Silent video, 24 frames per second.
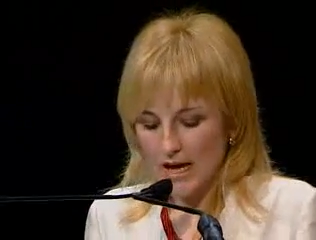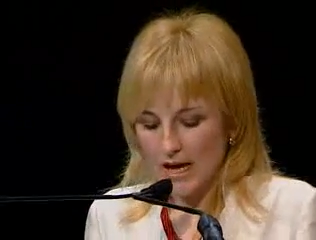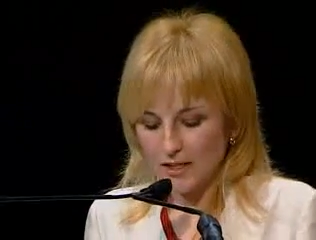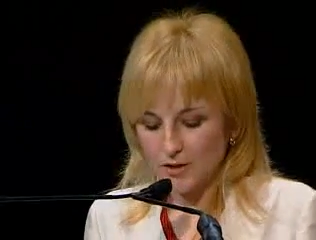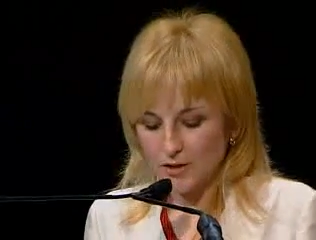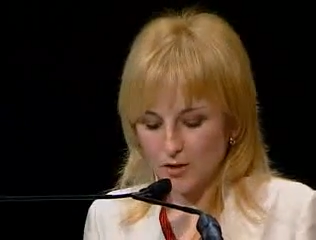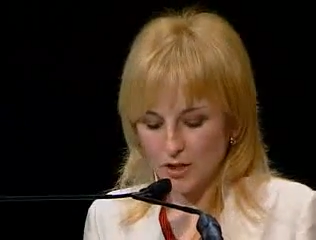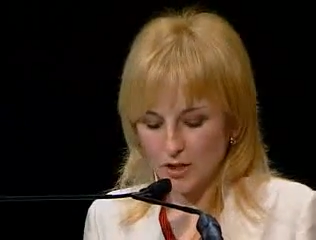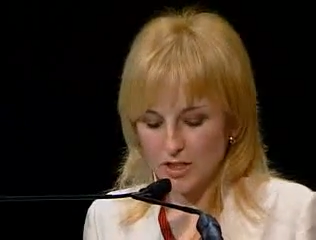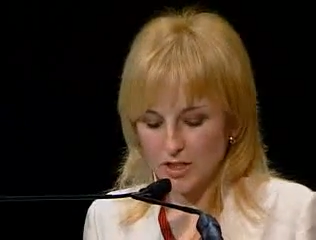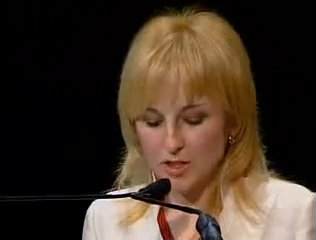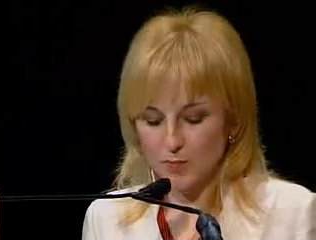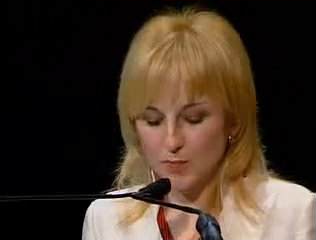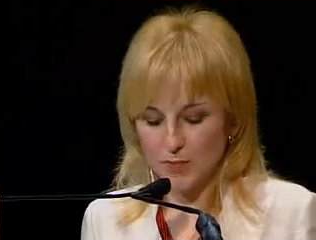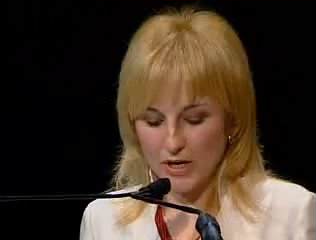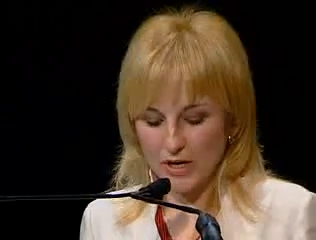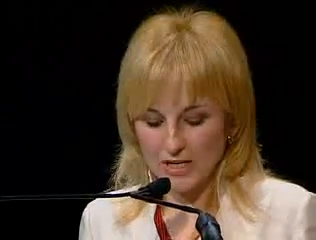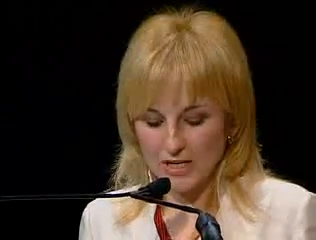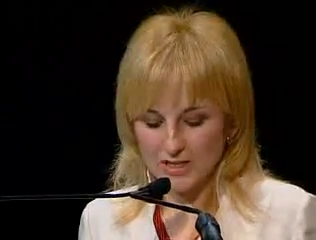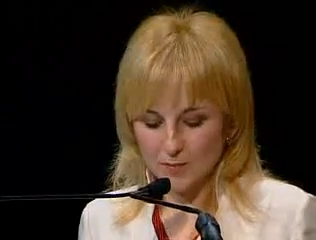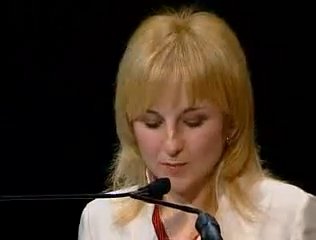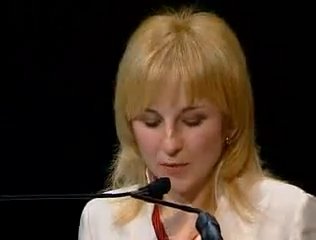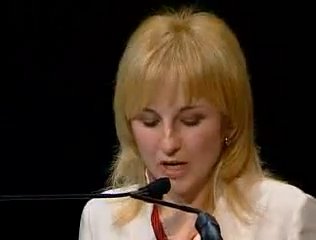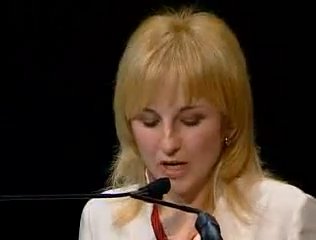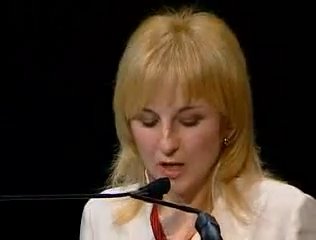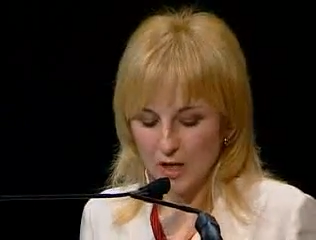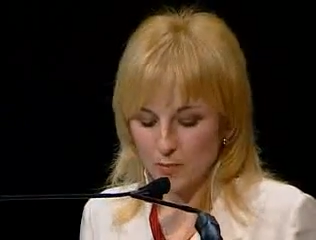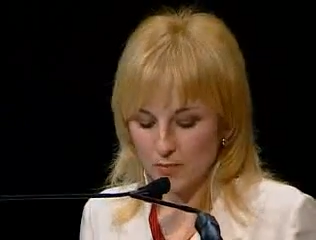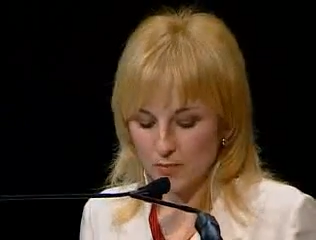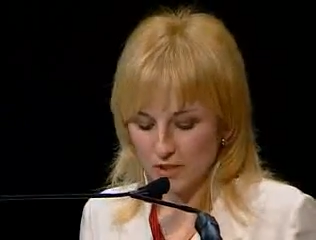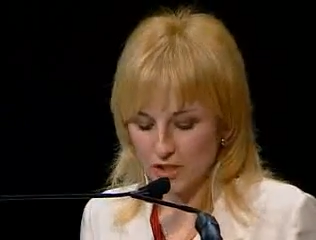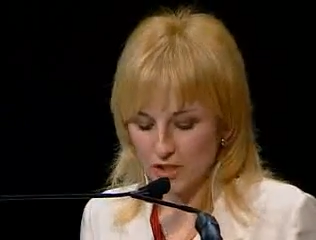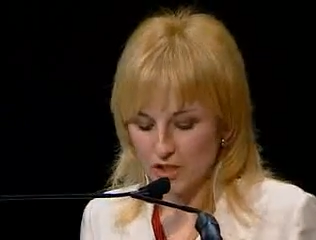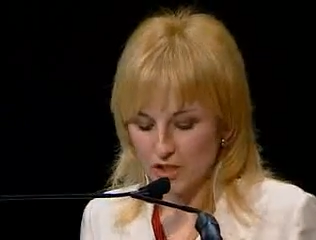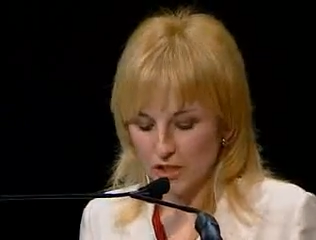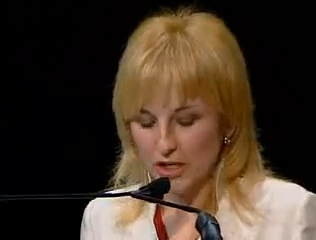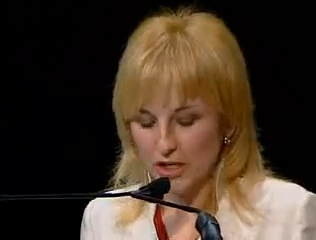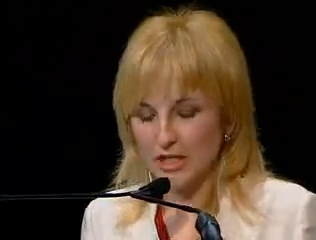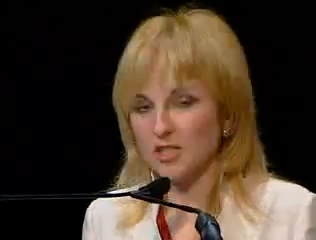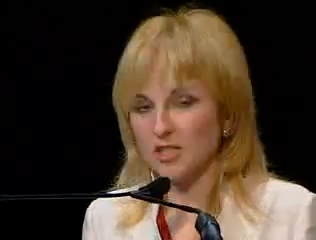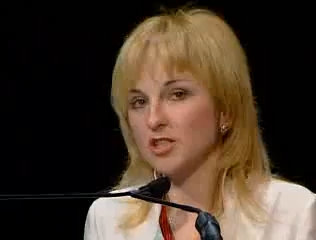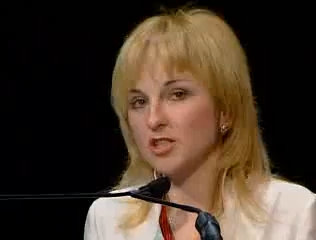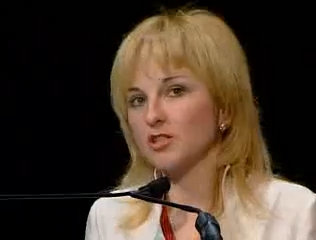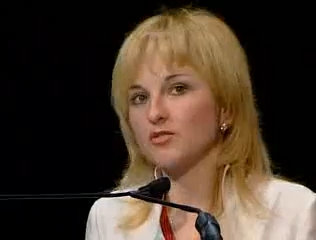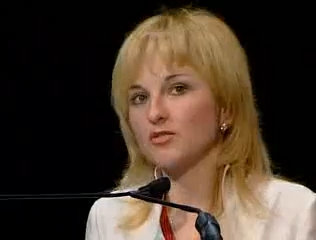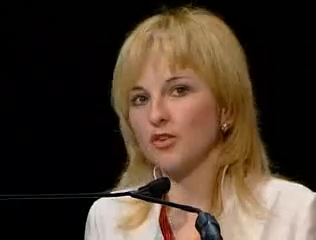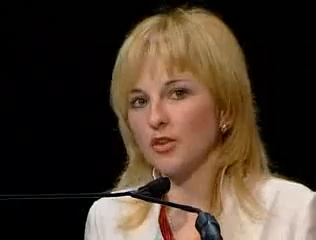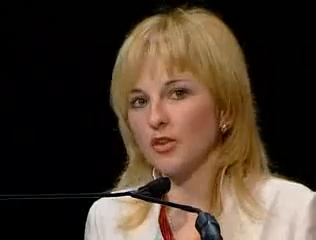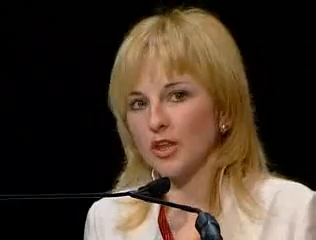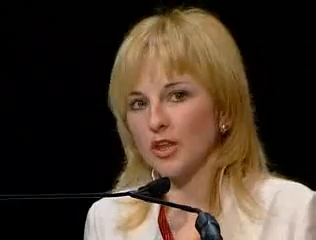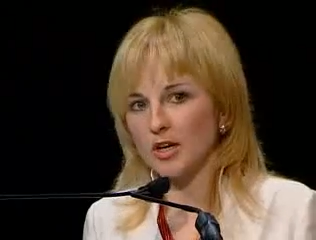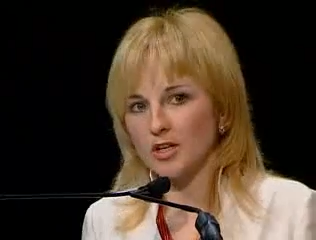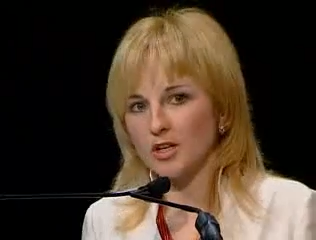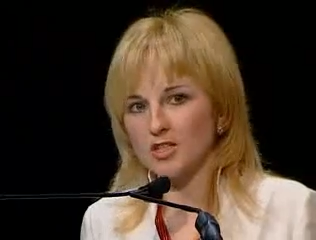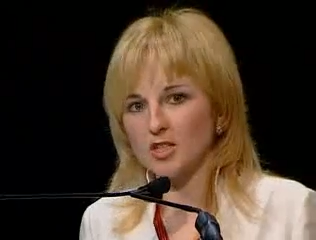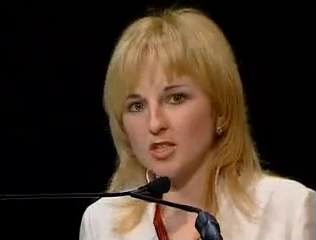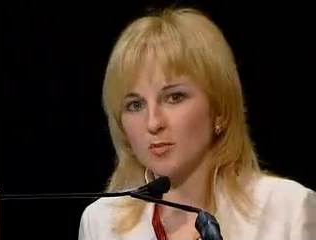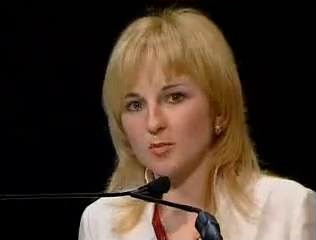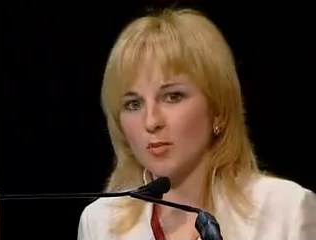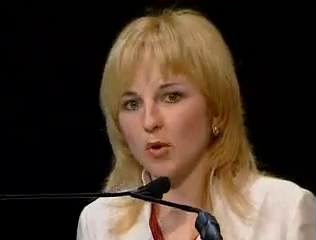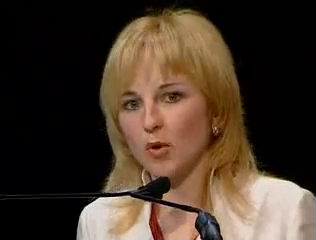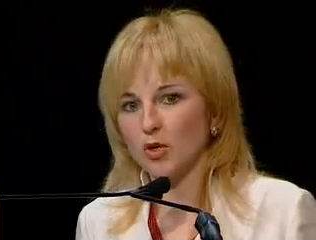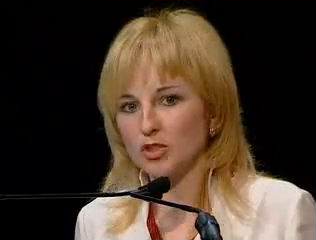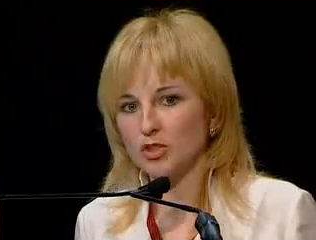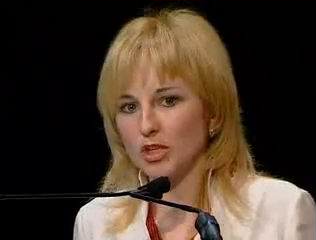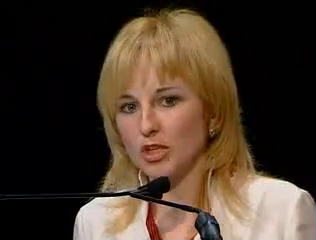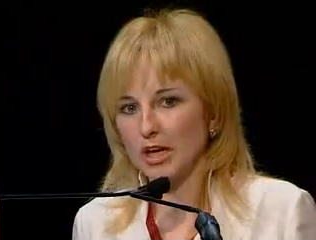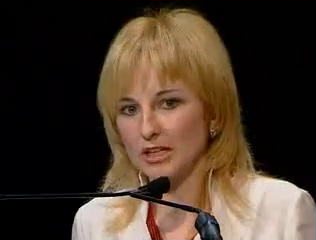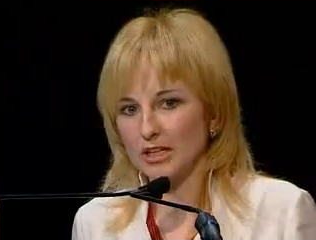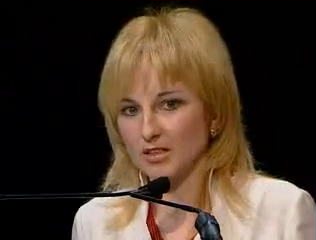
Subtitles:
and to express my appreciation for their support